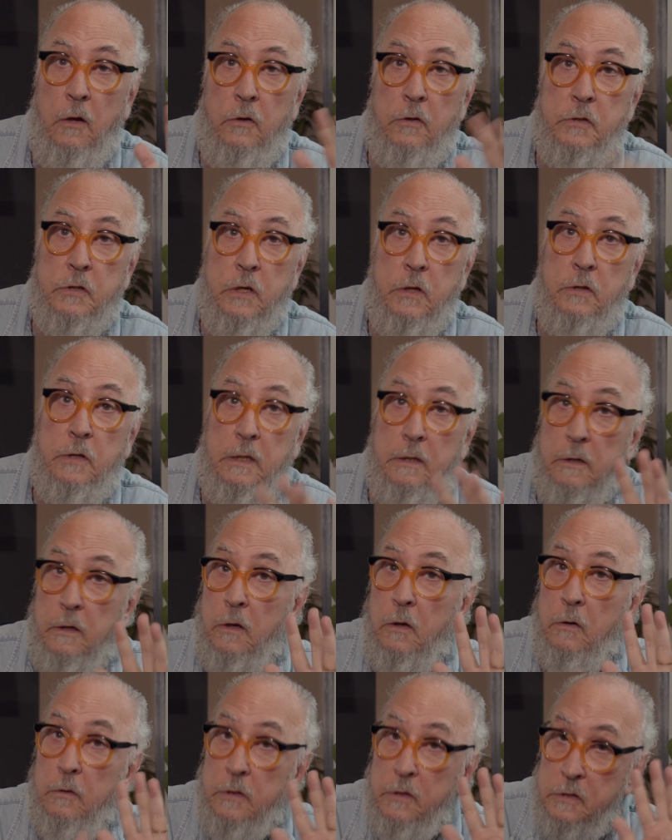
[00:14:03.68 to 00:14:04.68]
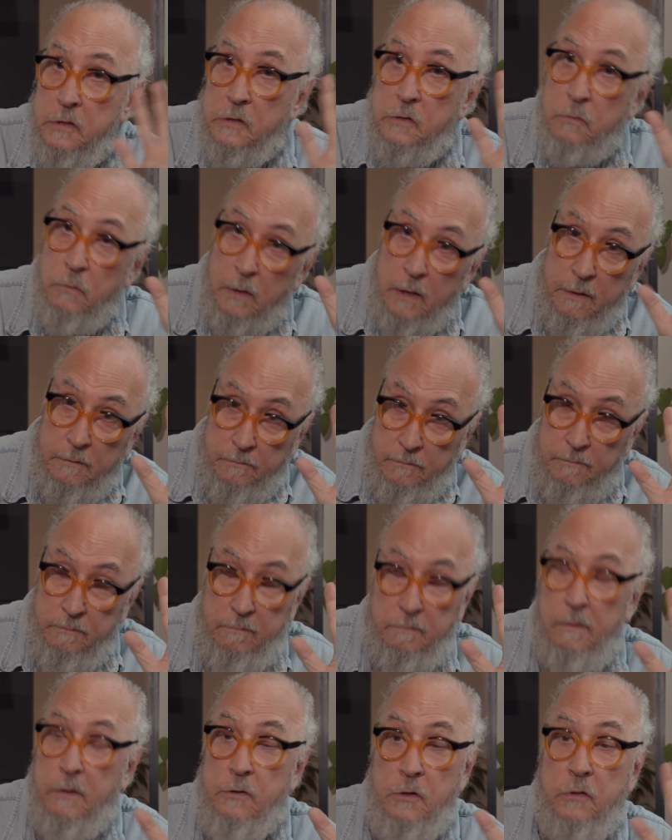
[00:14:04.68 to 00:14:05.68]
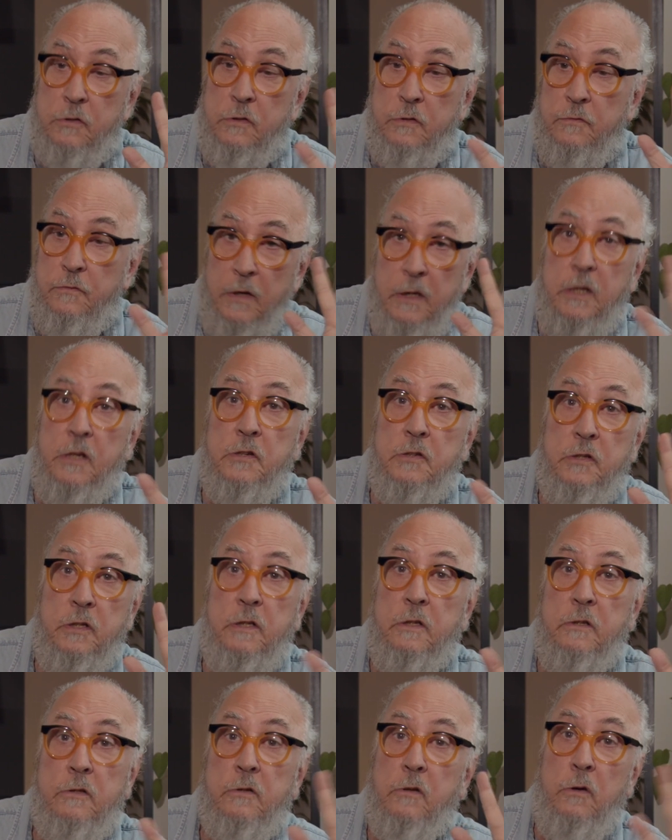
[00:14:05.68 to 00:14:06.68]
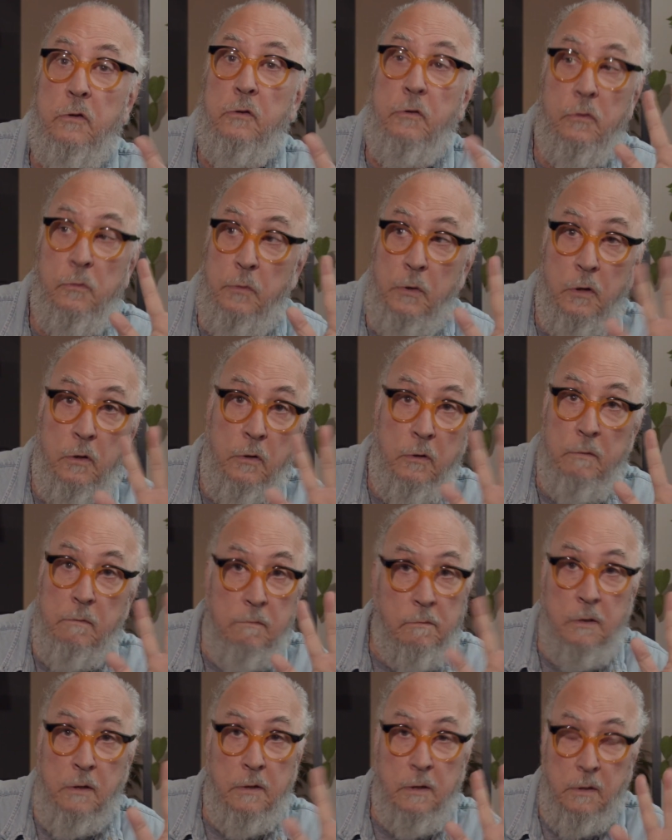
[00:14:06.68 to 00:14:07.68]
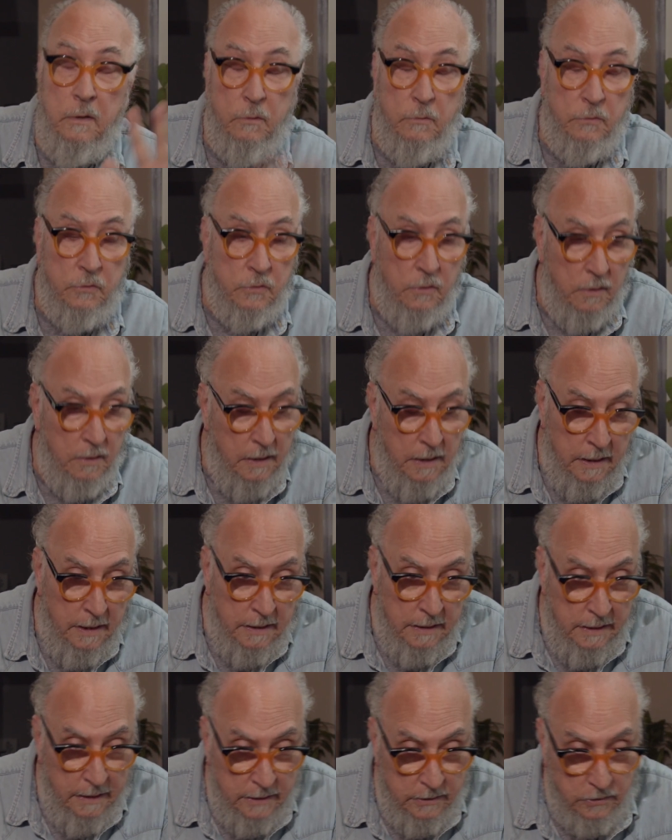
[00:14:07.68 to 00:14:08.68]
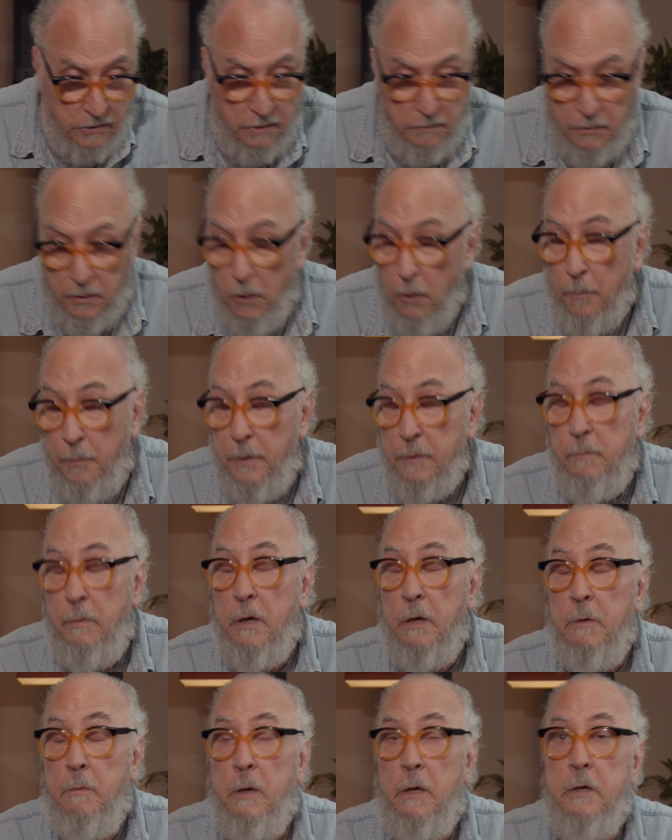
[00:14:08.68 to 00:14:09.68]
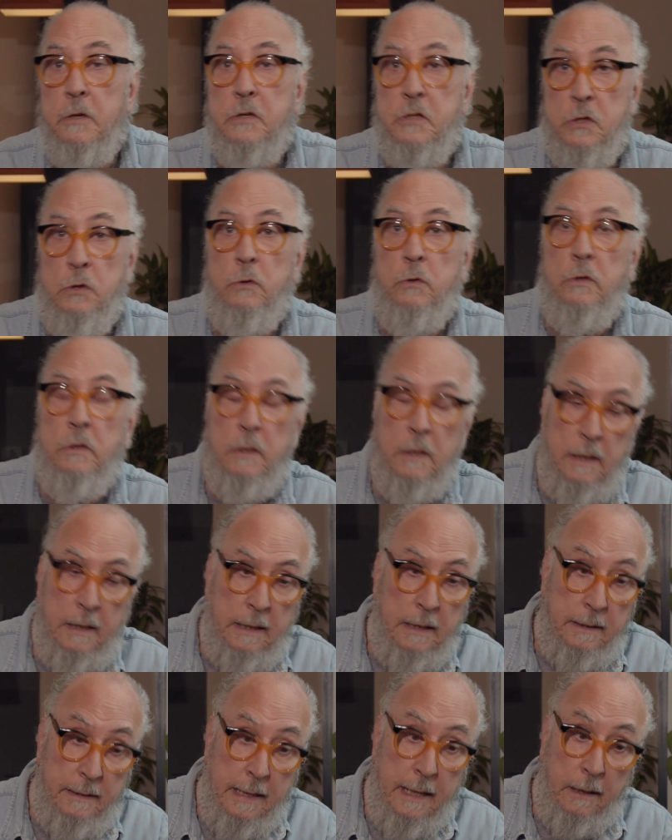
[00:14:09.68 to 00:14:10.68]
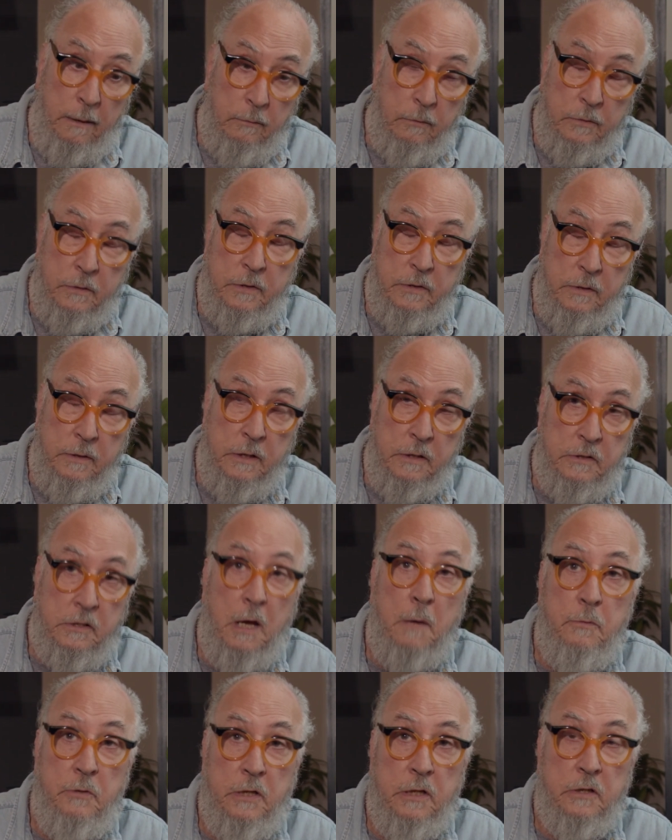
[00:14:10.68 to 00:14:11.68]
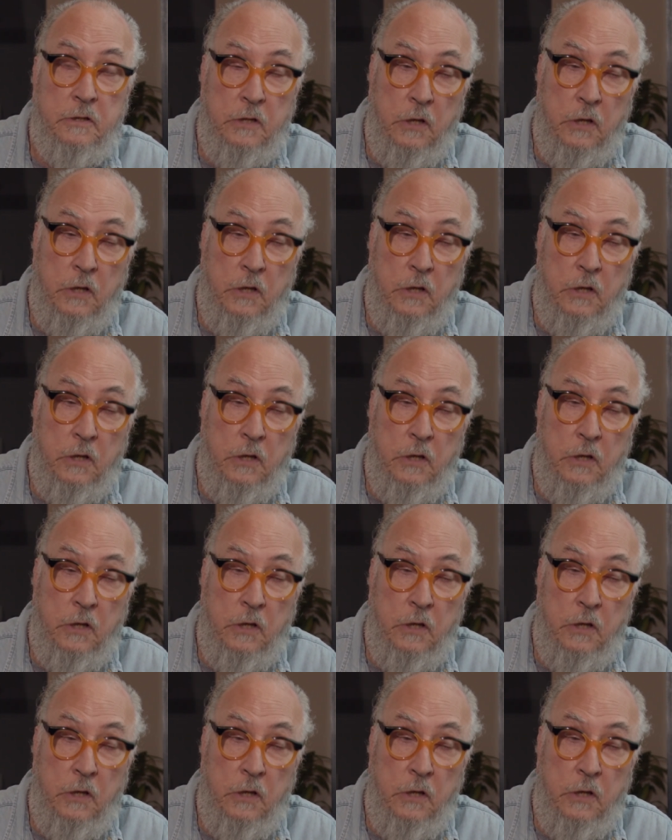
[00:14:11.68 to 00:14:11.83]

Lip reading: So I said, this is what I've just finished, and it's going to be, it's going to be open very, very soon, and it dealt with this subject.